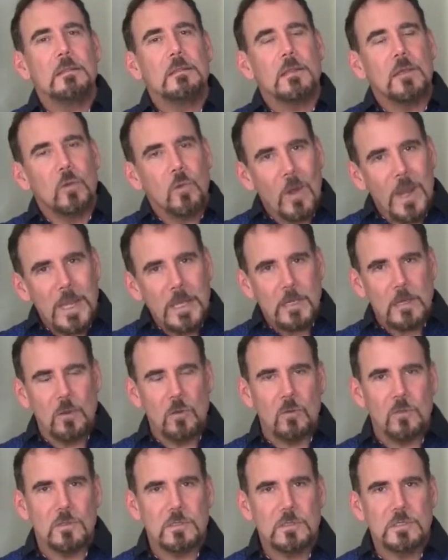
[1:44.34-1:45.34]
The great
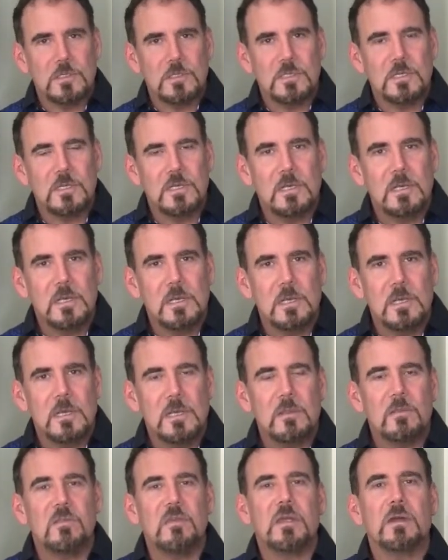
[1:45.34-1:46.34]
news,
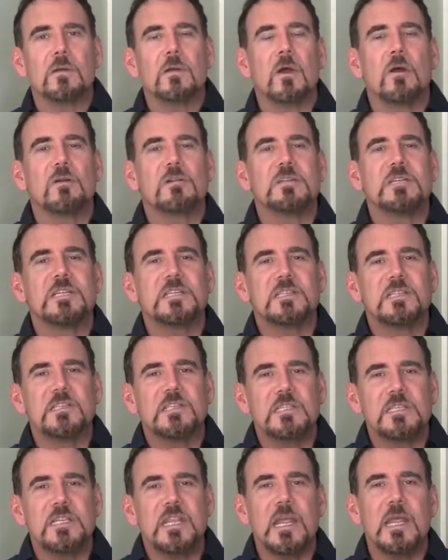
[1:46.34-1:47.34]
there are
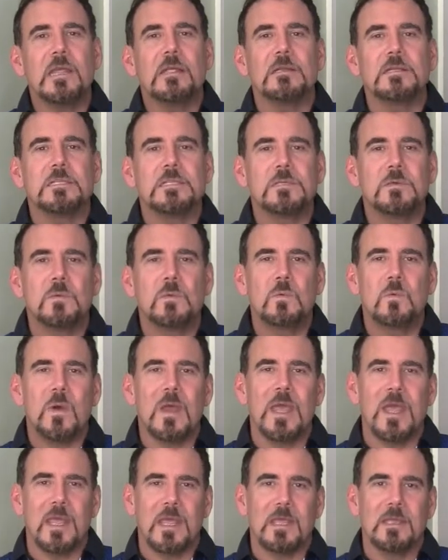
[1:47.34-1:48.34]
distinct
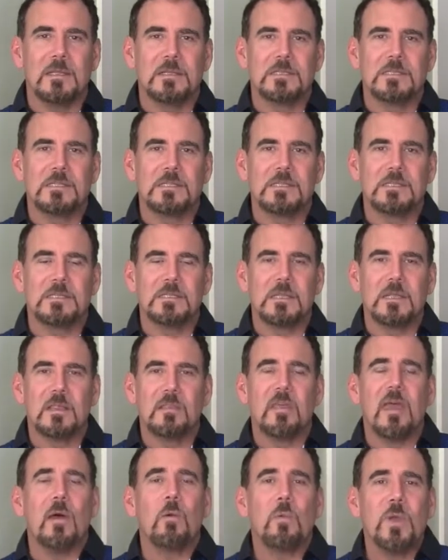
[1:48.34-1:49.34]
ways
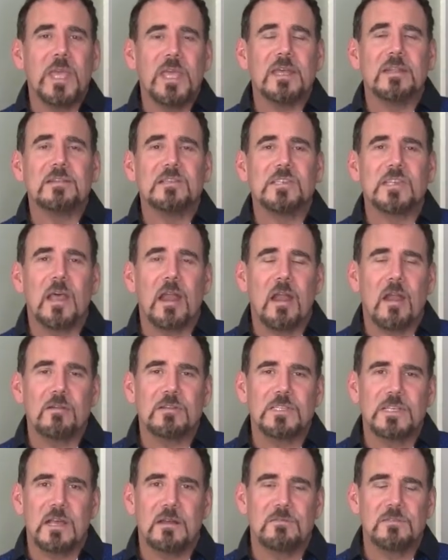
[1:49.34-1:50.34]
that we can set
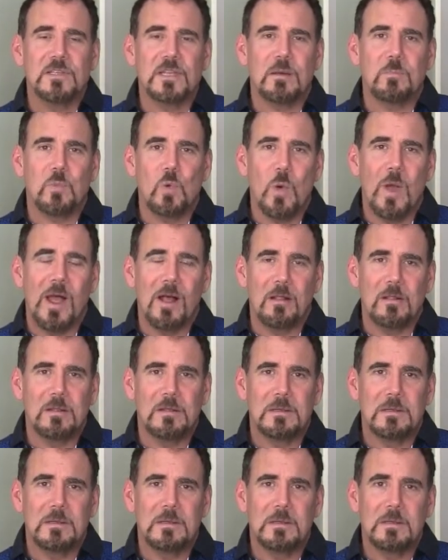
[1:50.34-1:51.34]
ourselves up well.
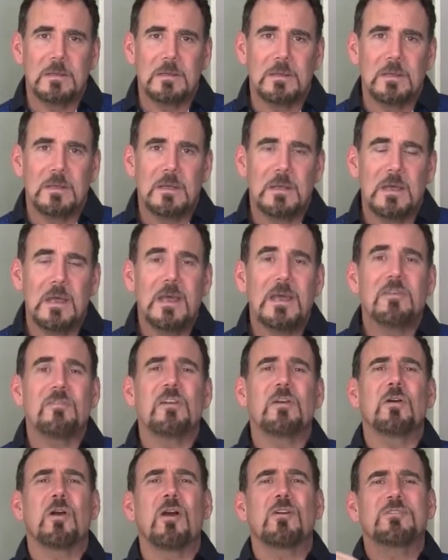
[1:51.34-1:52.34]

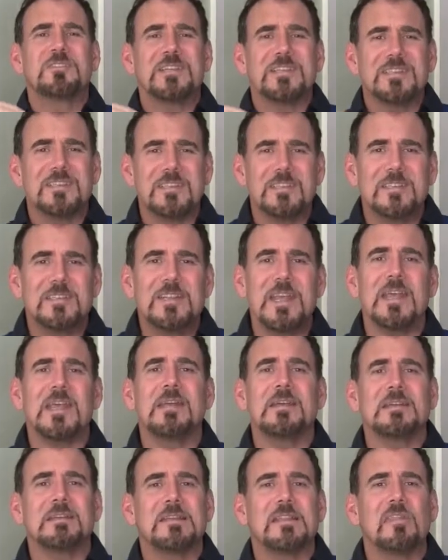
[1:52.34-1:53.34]
There are
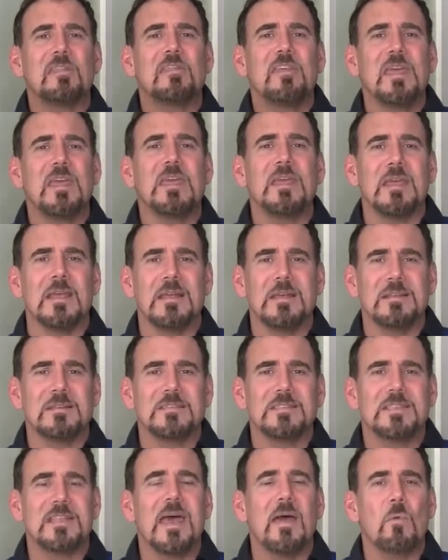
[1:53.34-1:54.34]
distinct
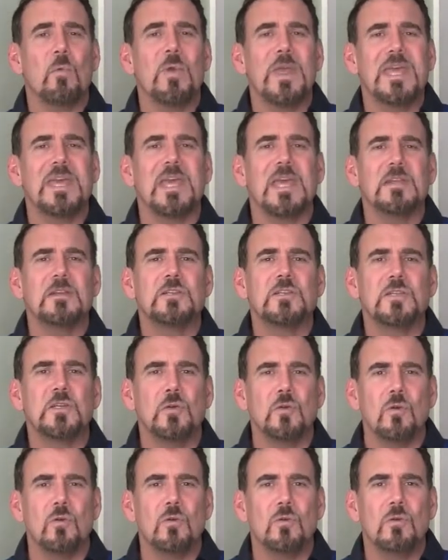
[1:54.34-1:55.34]
things that we can
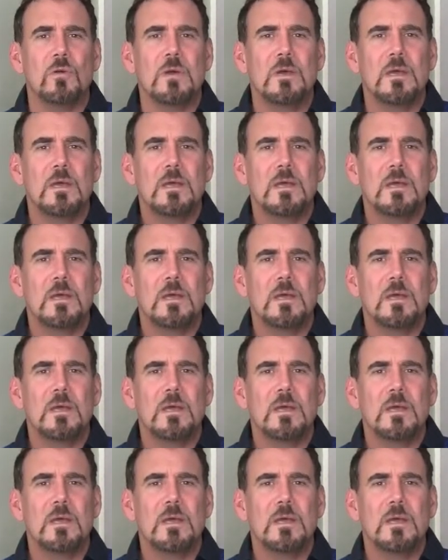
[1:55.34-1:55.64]
do